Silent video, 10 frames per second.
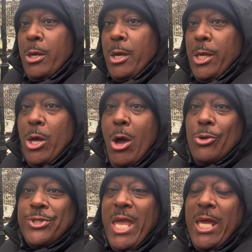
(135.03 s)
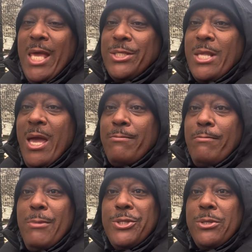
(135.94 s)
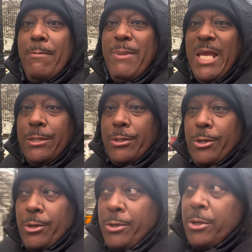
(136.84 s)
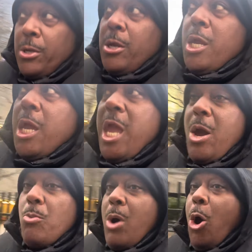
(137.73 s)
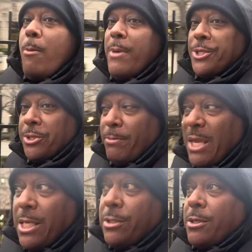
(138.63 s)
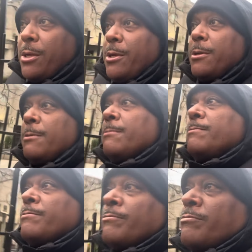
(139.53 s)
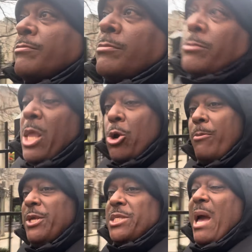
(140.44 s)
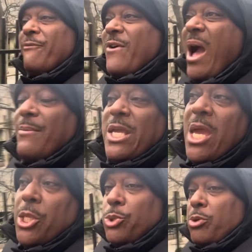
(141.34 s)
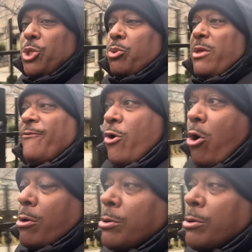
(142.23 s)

And Ohio State has not missed a beat and won't miss a beat. They're going to be top five again in 2024.